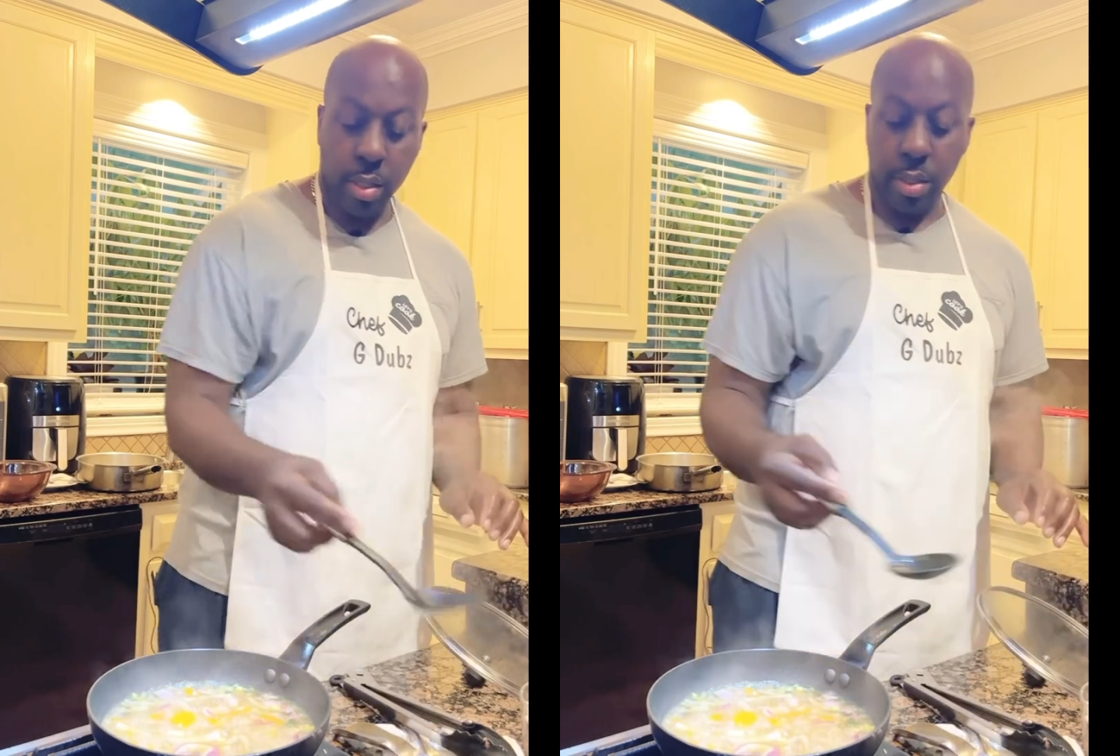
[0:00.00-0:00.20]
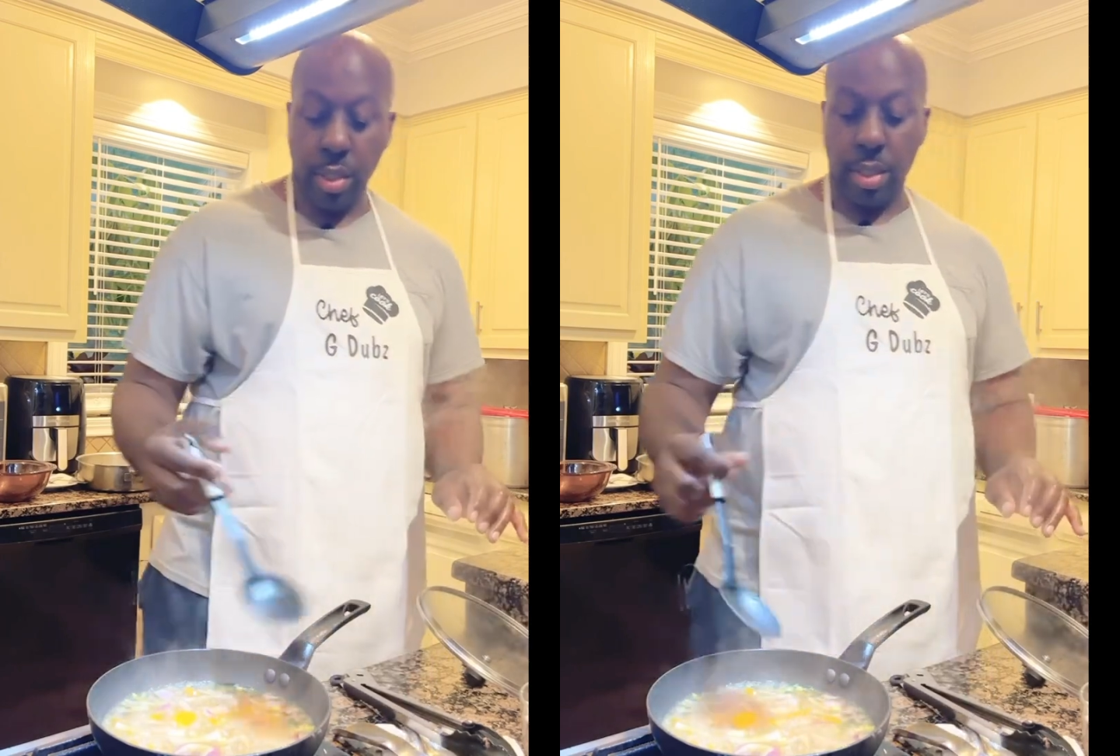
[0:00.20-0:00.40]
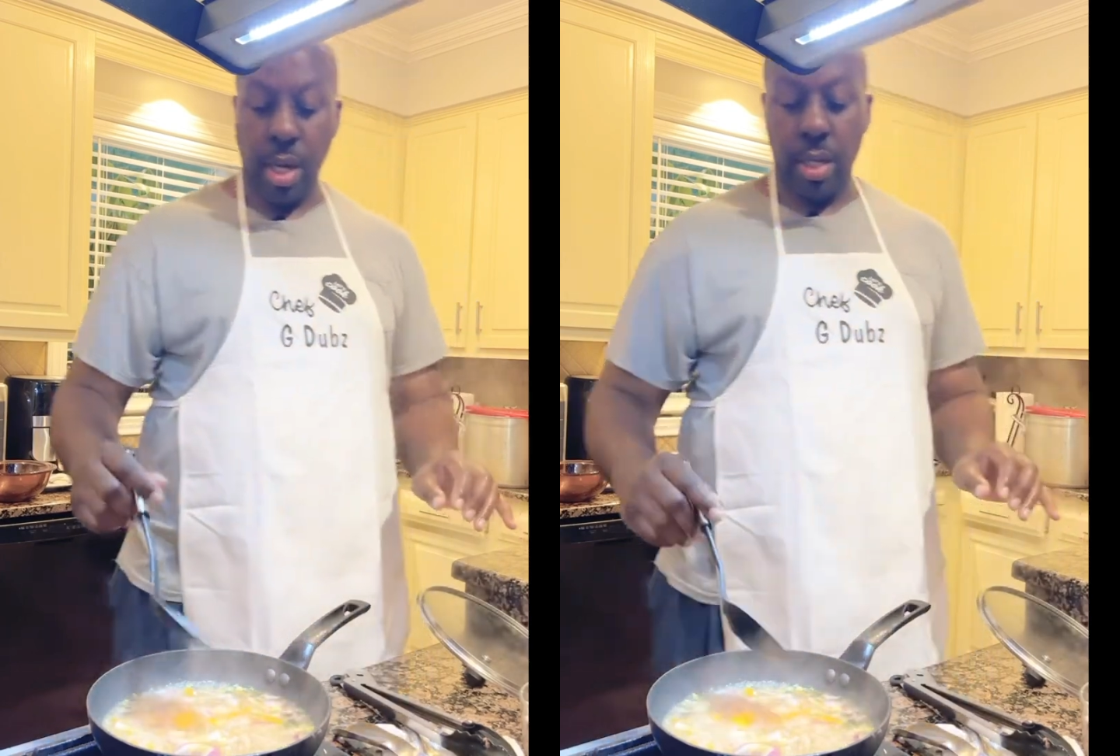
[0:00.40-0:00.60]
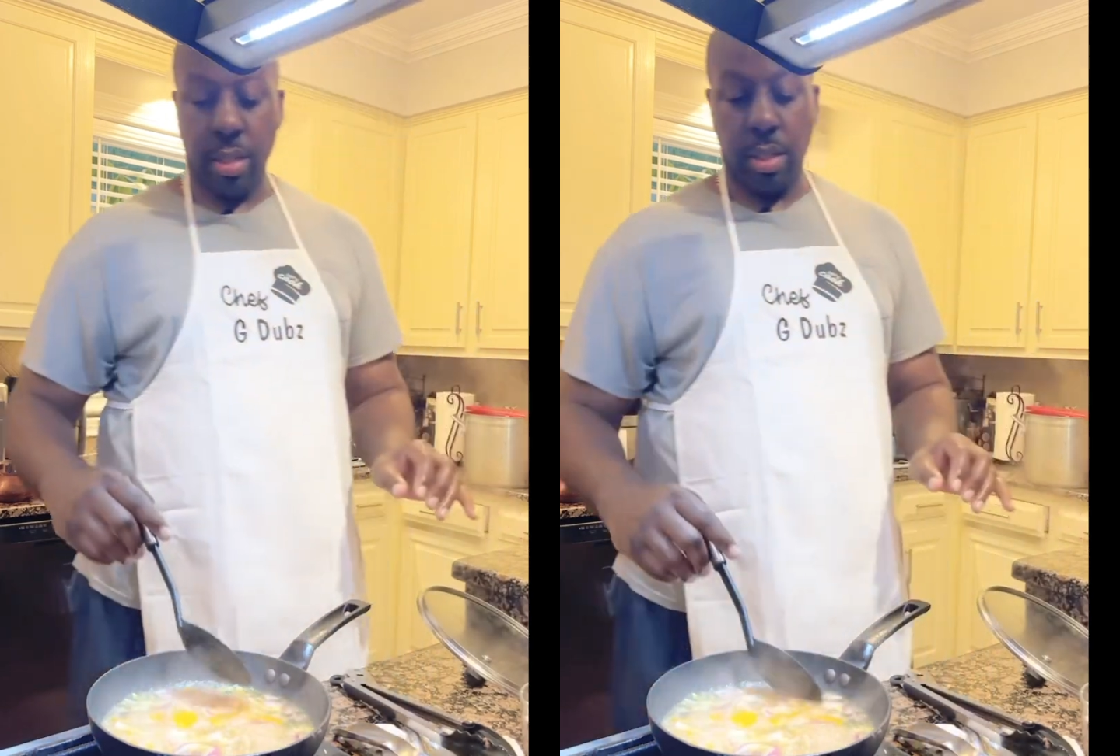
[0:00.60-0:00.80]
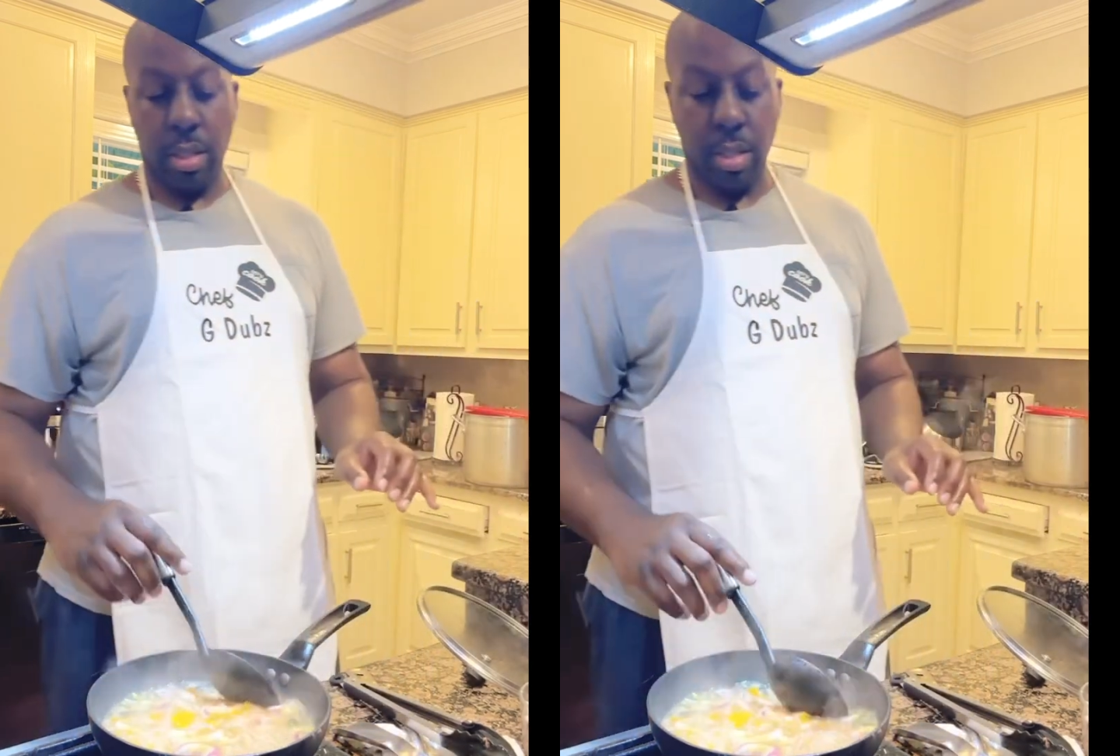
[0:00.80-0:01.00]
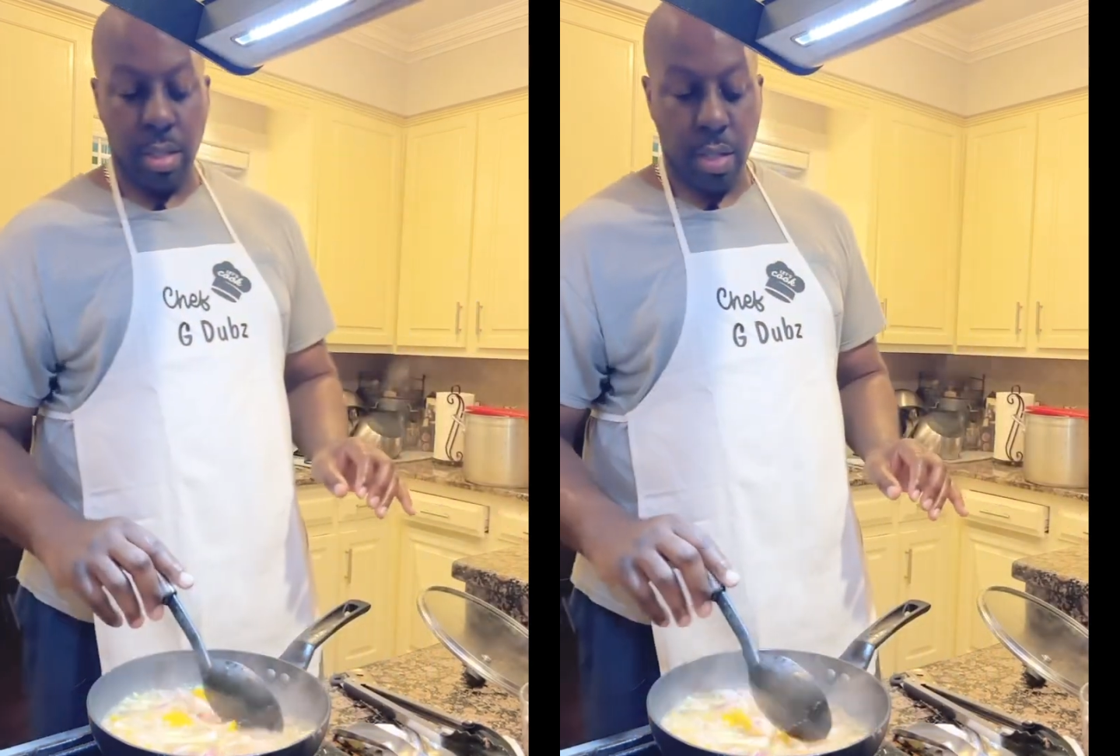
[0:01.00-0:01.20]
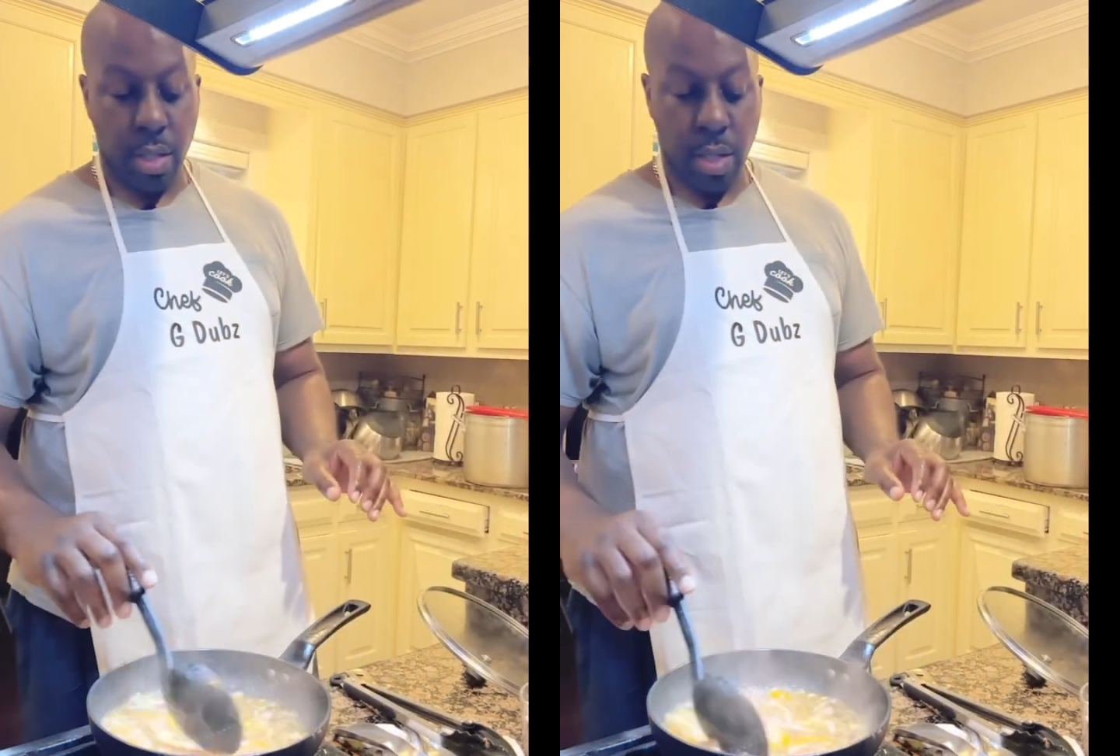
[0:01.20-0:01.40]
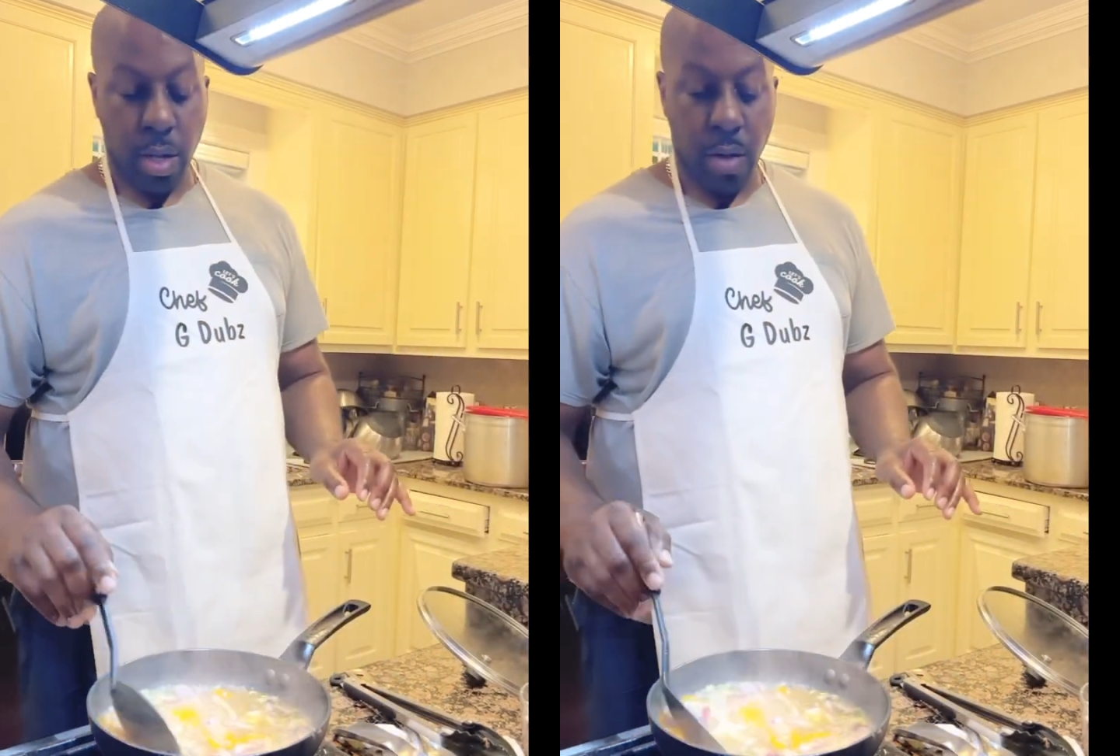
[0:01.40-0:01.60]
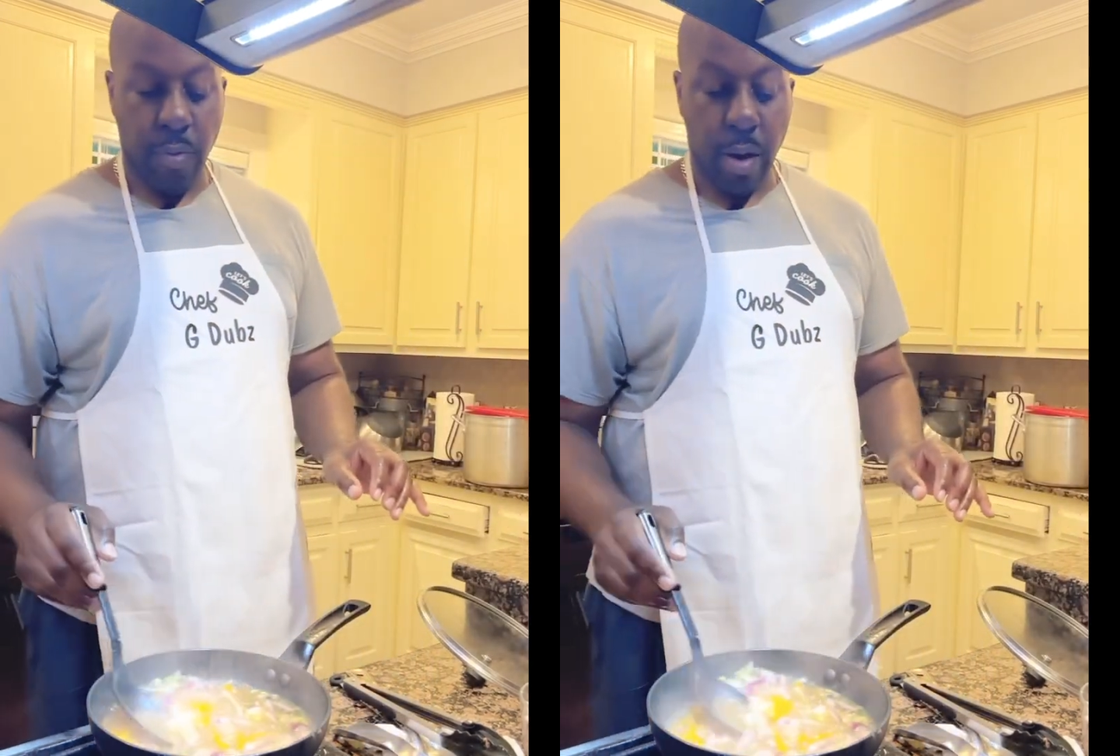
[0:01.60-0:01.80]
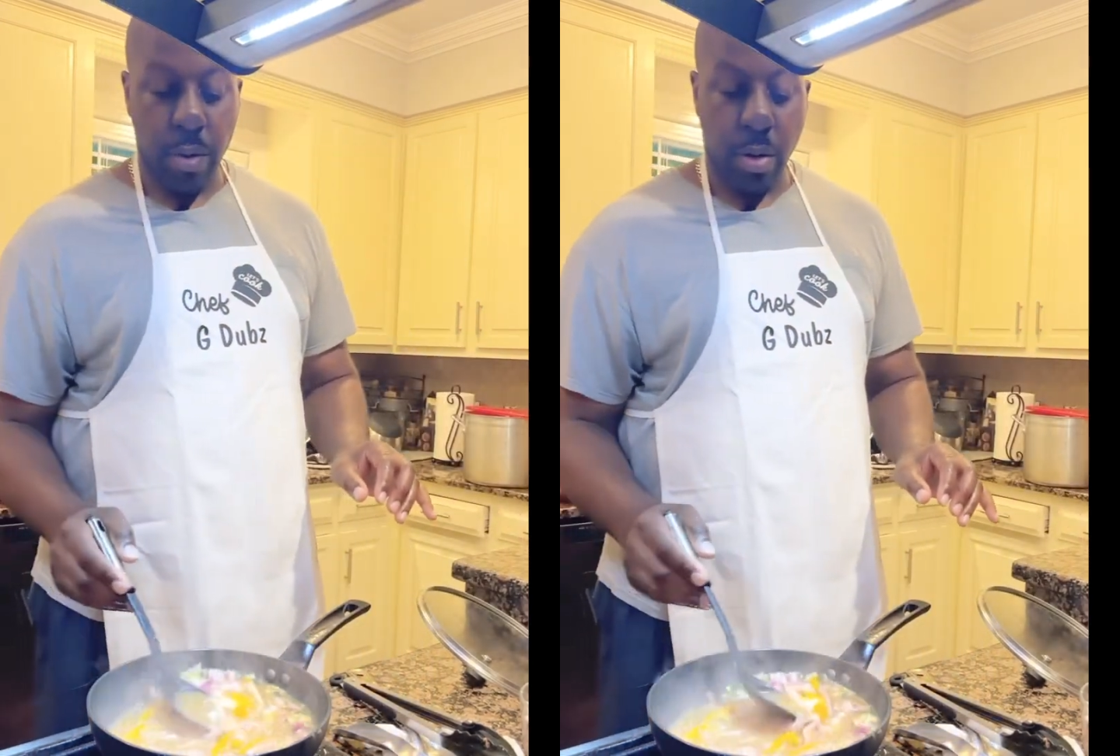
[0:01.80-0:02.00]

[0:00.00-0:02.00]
the taste of our